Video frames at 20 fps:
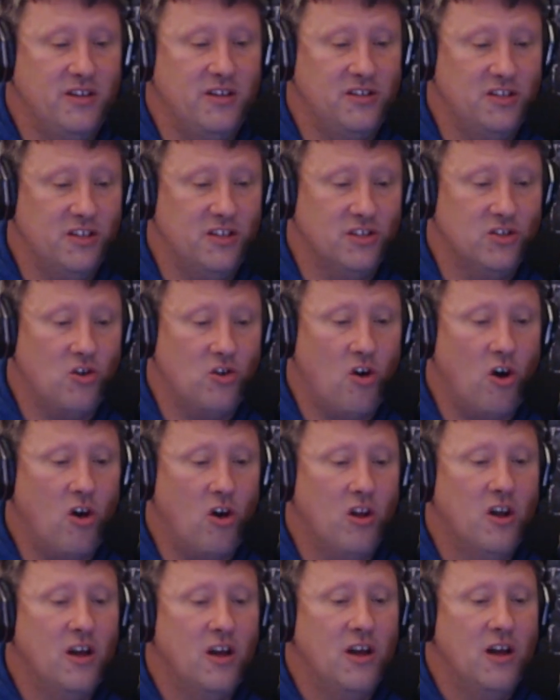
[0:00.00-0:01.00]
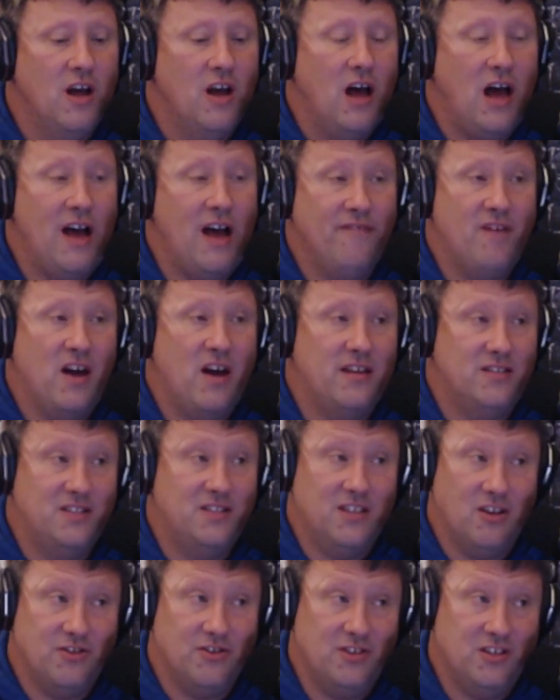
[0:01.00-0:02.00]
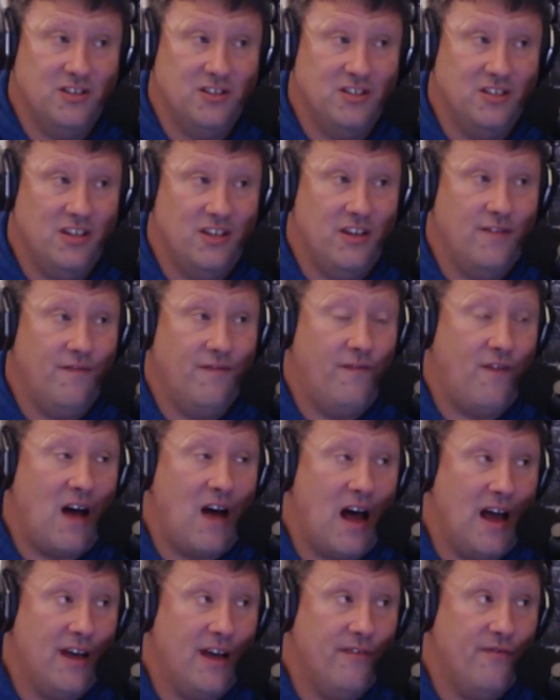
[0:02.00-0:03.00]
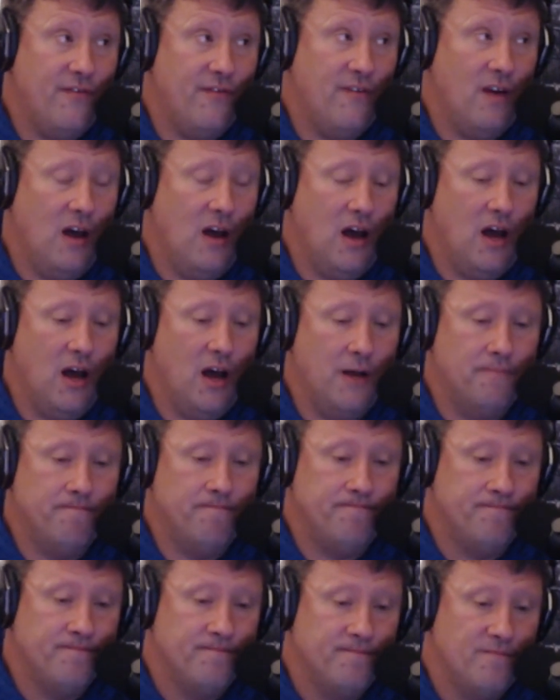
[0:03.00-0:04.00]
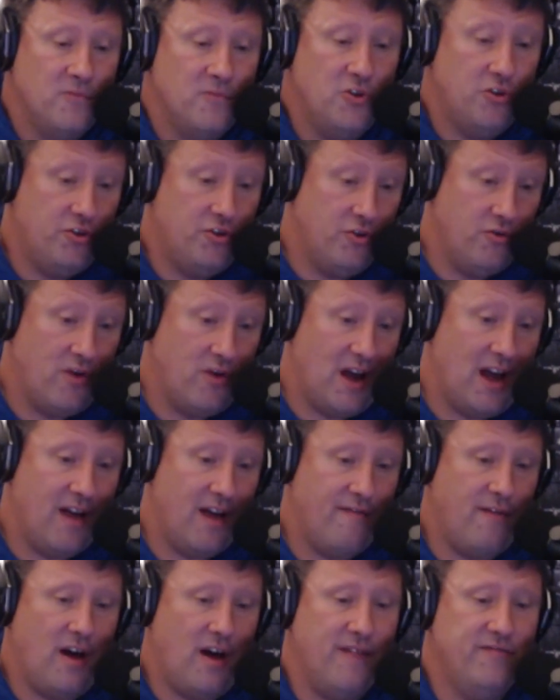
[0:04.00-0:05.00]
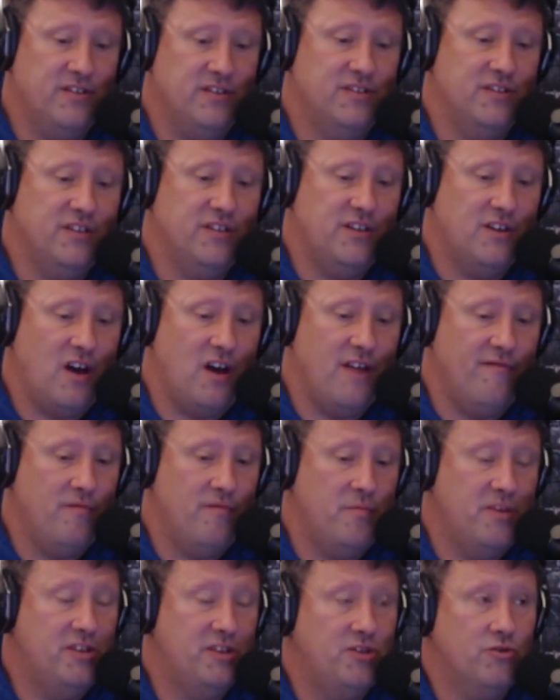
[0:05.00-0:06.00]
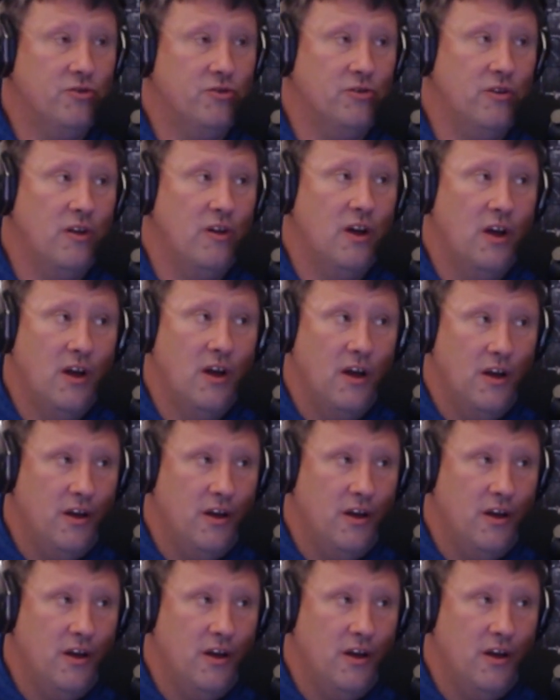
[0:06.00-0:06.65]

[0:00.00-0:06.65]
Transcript: the easiest call. I've got Celtics in 5. You do have obviously Donovan Mitchell.